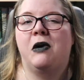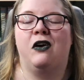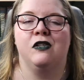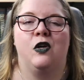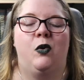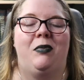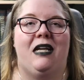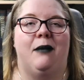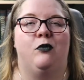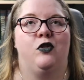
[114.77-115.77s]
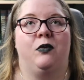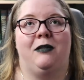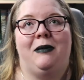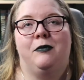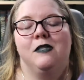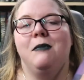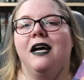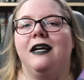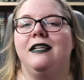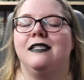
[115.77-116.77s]
but also being able to read people's
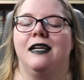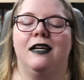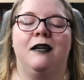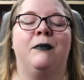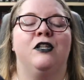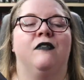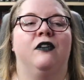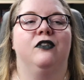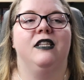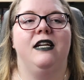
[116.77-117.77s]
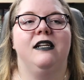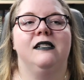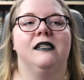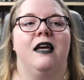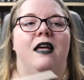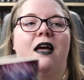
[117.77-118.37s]
minds and a bunch of other things.